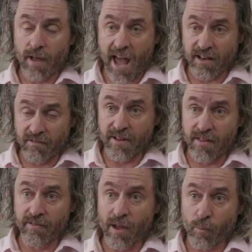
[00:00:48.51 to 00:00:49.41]
at an
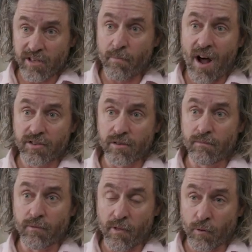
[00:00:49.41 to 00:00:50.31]
event that we sponsor
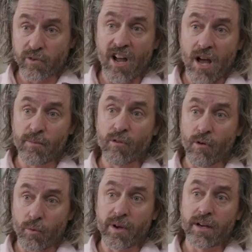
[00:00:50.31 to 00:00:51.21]
for the first time in over
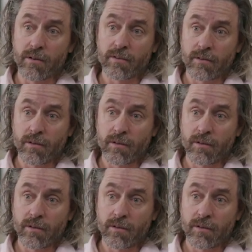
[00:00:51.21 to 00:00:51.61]
three years.